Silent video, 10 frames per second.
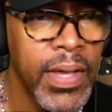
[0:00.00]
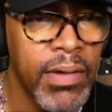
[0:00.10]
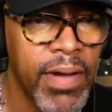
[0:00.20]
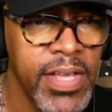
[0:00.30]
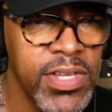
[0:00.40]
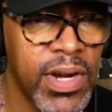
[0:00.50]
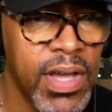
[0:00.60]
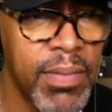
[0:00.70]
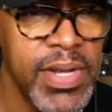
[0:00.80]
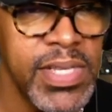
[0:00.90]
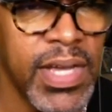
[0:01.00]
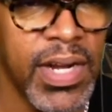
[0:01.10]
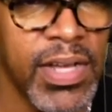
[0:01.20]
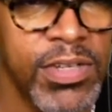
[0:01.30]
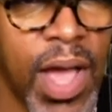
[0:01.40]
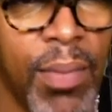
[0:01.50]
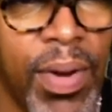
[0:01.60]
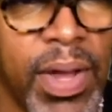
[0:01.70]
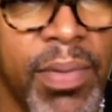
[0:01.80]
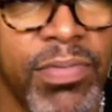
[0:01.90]
right, he's going to come in a second. I'll
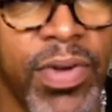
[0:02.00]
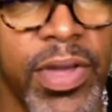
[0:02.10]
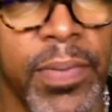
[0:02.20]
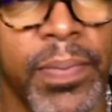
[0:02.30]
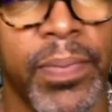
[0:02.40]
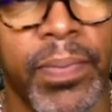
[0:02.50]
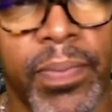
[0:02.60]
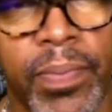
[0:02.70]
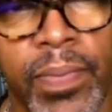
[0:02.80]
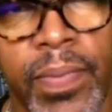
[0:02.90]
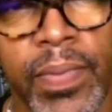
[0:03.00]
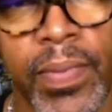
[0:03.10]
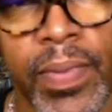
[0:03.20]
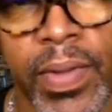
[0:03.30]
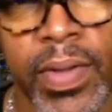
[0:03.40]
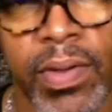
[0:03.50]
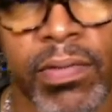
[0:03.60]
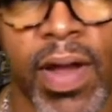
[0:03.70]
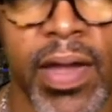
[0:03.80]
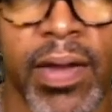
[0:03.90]
bring him in for you.
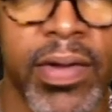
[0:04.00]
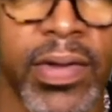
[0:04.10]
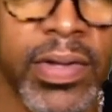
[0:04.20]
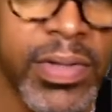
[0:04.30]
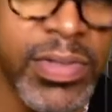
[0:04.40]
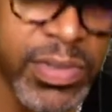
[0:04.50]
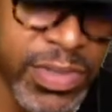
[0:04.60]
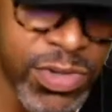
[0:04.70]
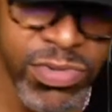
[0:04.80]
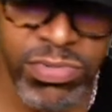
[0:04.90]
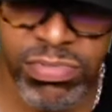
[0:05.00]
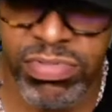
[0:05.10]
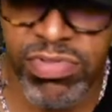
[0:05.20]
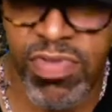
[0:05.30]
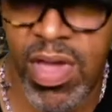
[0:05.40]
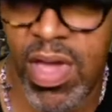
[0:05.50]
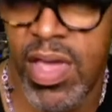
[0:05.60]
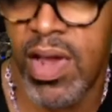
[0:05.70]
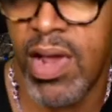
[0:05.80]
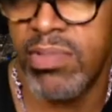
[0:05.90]
Right here. 2, 3. Here
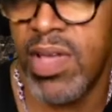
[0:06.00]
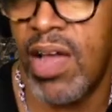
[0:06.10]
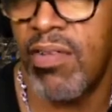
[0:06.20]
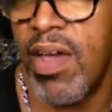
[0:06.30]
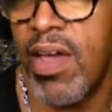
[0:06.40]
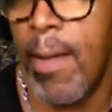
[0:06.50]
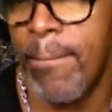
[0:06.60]
comes Tyler right here.